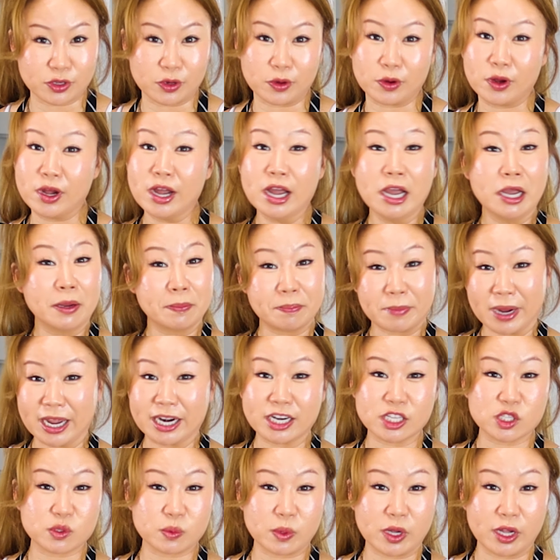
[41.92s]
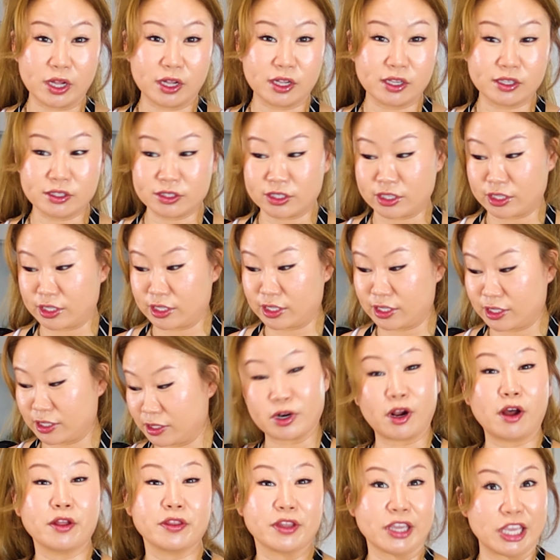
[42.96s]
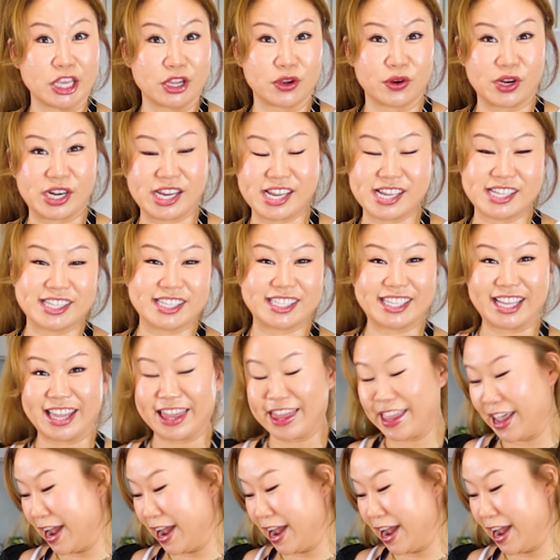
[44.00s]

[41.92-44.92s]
So might as well just put all the ingredients in